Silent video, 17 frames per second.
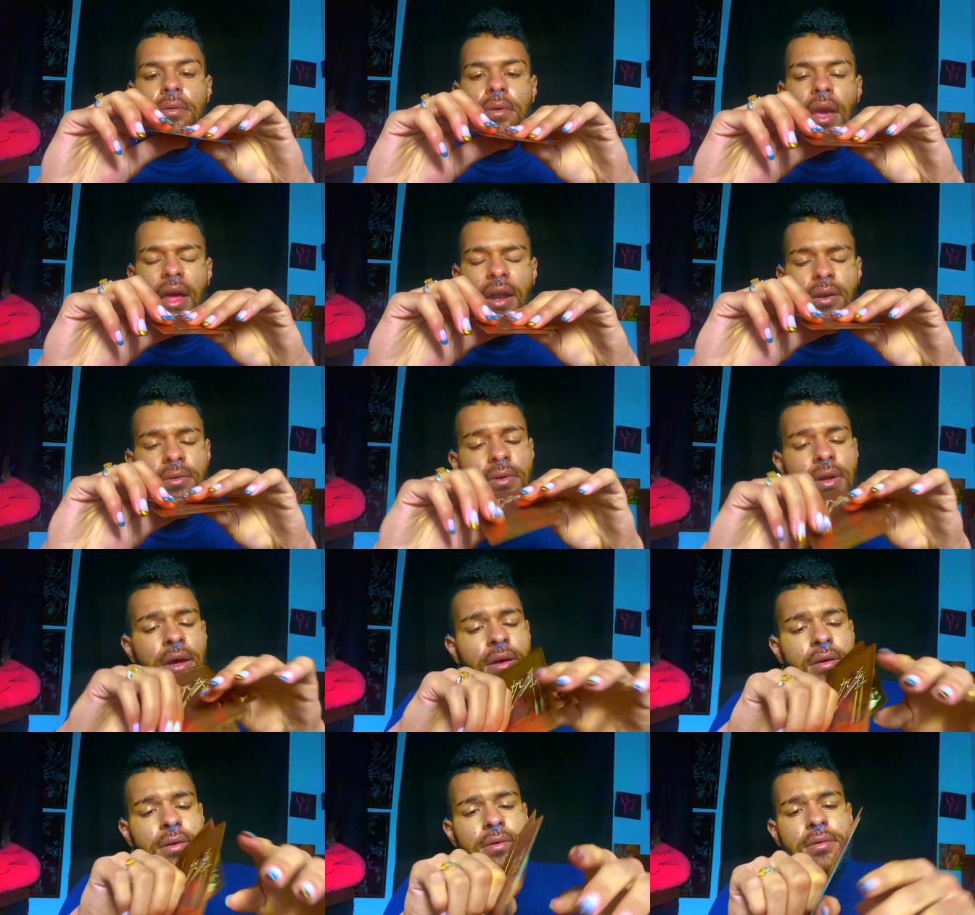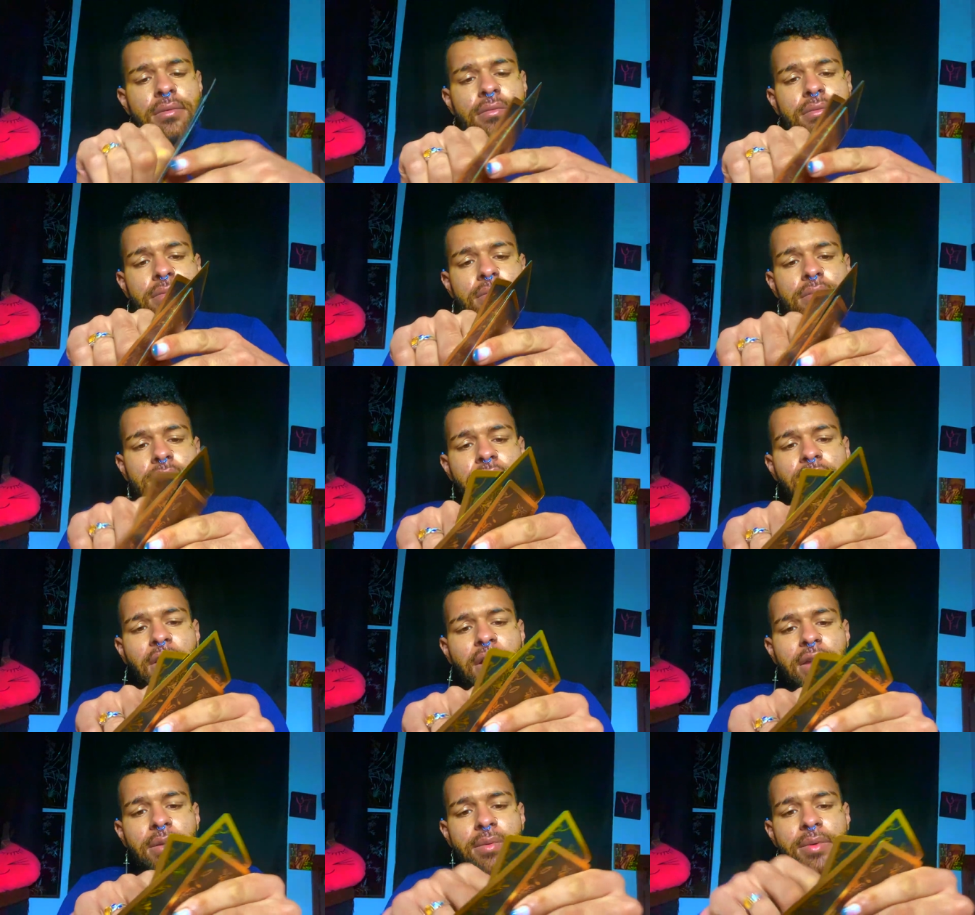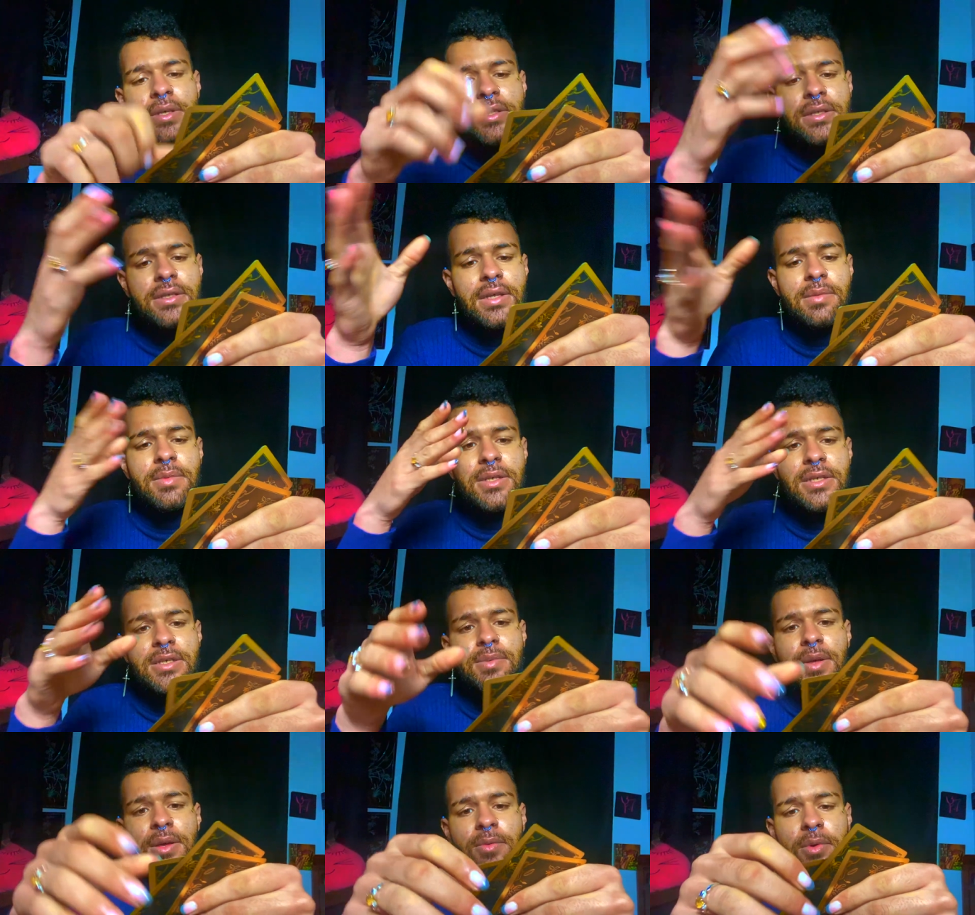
I don't know, right? Because let me explain.